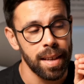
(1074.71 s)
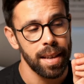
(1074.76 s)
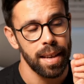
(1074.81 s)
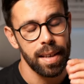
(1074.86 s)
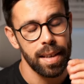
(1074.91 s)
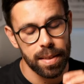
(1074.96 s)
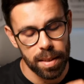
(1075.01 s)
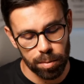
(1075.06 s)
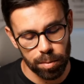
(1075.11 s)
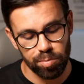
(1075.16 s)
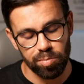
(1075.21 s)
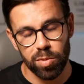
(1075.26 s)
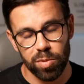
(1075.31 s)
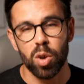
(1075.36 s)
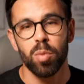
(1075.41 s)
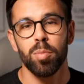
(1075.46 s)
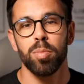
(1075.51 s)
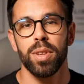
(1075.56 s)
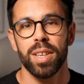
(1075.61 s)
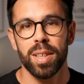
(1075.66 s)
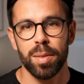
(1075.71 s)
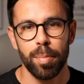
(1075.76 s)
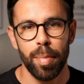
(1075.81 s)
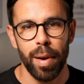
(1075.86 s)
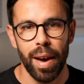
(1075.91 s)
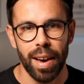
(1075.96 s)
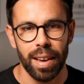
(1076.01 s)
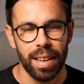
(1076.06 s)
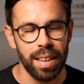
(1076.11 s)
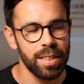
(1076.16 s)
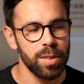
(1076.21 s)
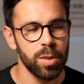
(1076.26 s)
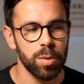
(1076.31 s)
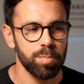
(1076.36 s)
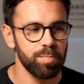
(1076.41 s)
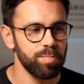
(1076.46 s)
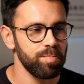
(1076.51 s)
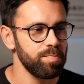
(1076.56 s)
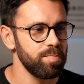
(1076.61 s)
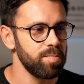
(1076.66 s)
It's the complete pack. It's
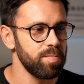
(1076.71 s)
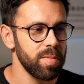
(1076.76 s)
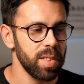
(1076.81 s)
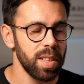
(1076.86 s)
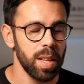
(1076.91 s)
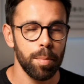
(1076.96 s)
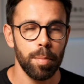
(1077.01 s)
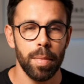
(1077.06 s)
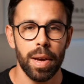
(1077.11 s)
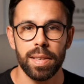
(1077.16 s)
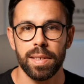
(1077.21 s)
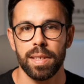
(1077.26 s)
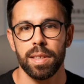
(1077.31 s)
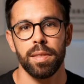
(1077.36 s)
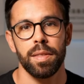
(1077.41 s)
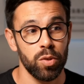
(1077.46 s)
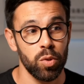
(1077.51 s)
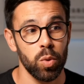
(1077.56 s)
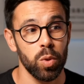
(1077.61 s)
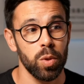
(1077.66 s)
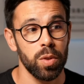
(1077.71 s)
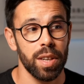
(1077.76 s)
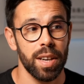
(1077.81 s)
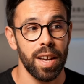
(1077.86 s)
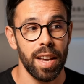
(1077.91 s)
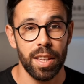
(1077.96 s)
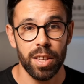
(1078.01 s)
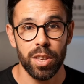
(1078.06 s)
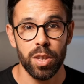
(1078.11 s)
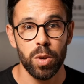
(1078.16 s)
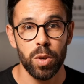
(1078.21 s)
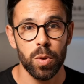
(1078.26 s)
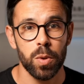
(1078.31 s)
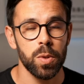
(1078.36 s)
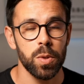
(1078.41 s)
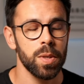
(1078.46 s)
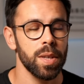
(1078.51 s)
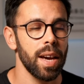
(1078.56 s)
an amazing tool that I use.